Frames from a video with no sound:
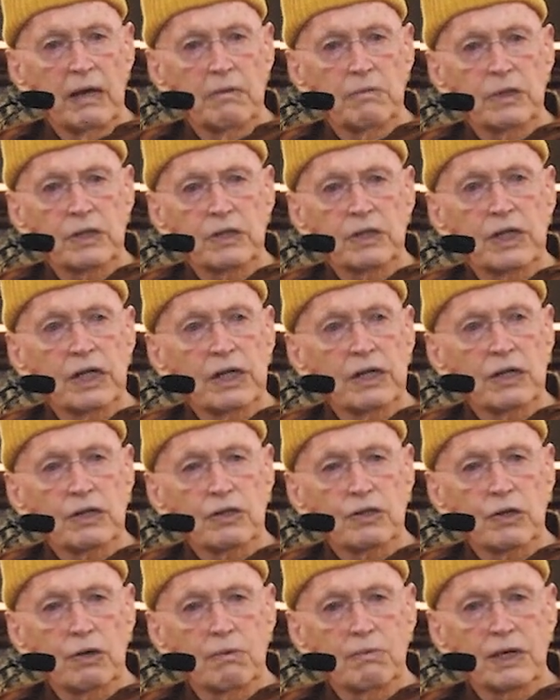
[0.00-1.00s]
But still,
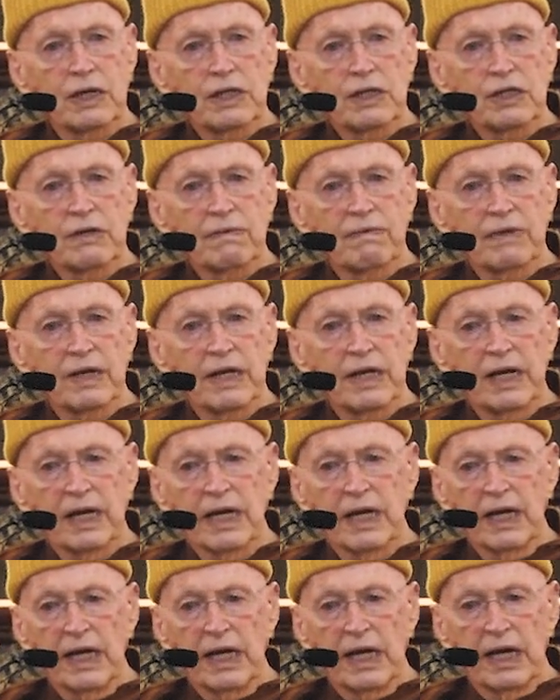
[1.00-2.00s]
so much of
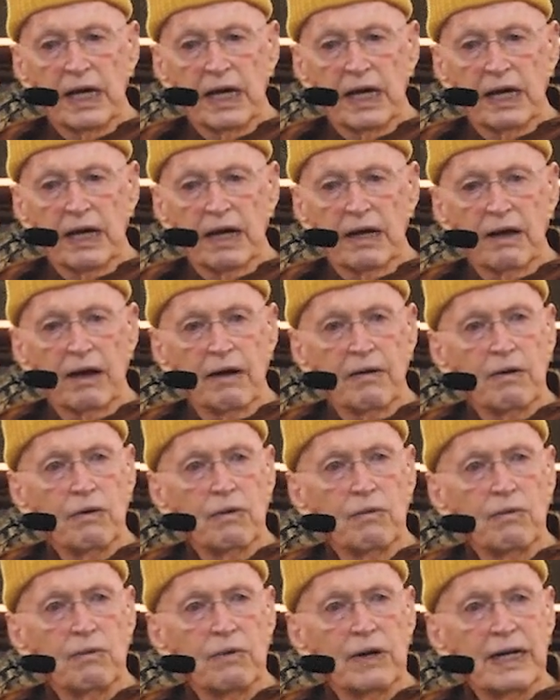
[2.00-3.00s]
the
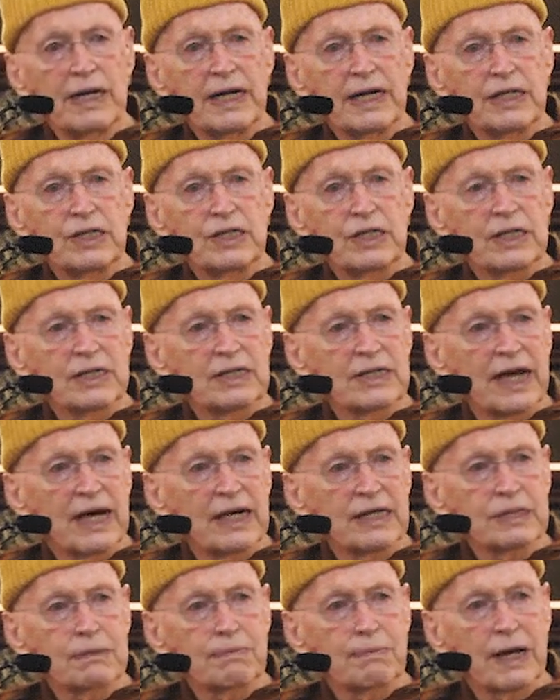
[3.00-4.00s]
religious
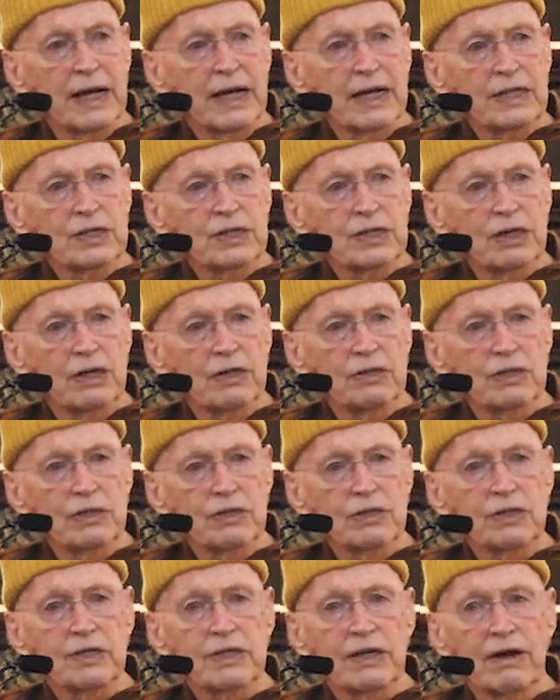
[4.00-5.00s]
aspects are
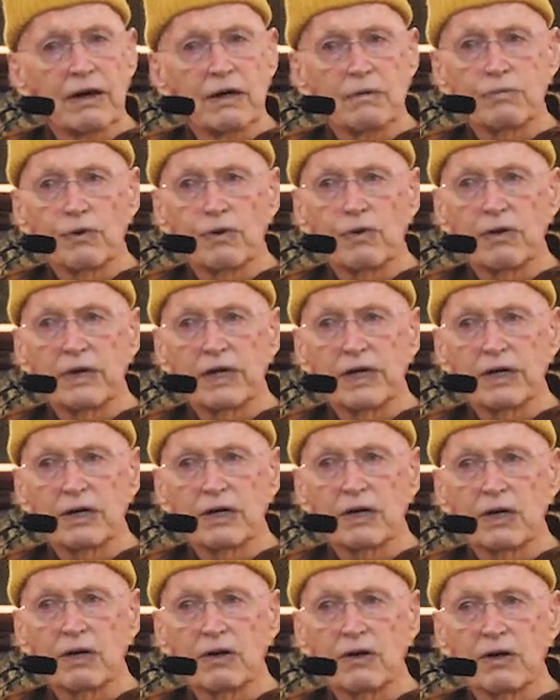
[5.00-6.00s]
just
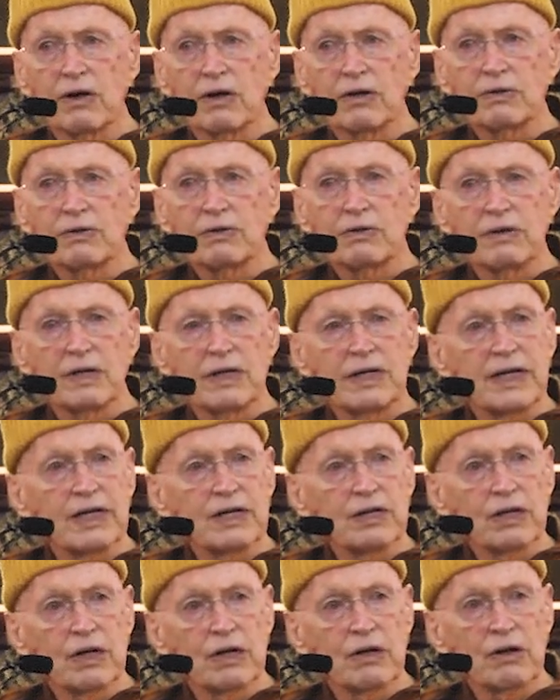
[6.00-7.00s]
ceremonial or
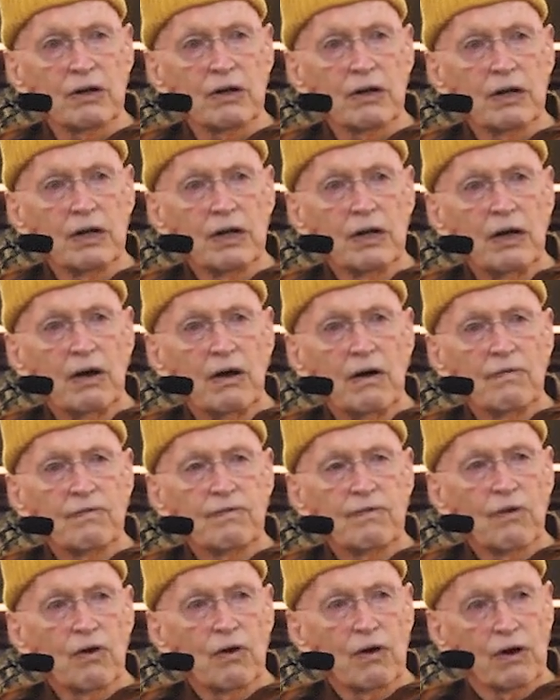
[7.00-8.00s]
traditional
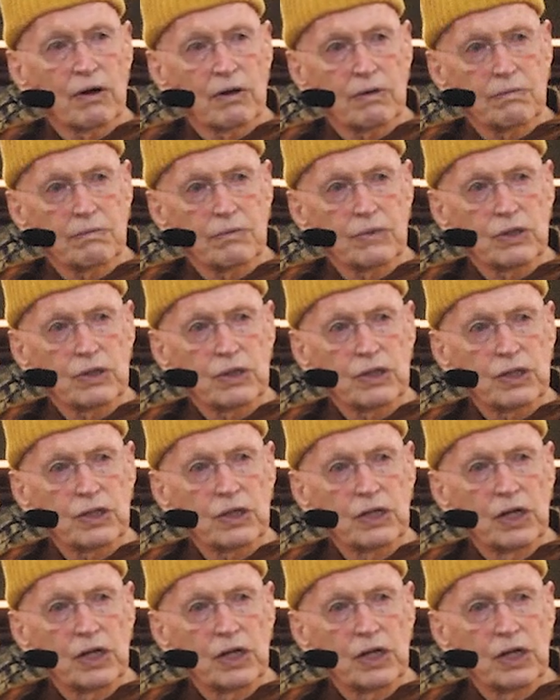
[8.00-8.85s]
forms,